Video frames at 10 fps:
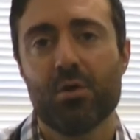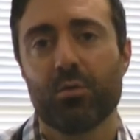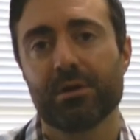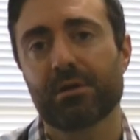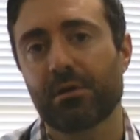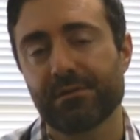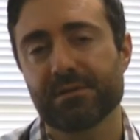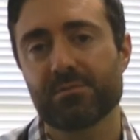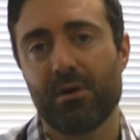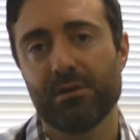would occur in the
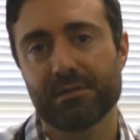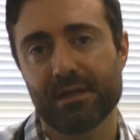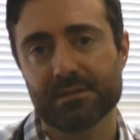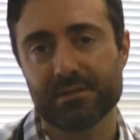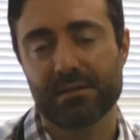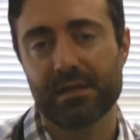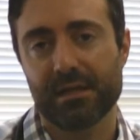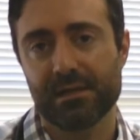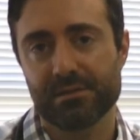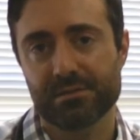small intestine
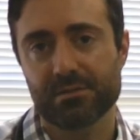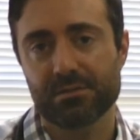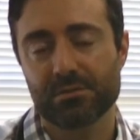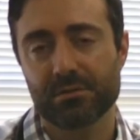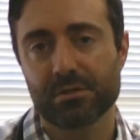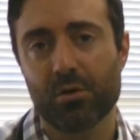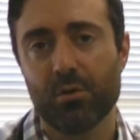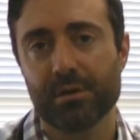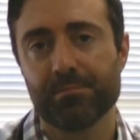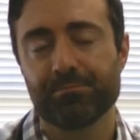in addition to the
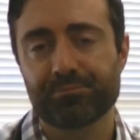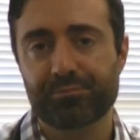colon.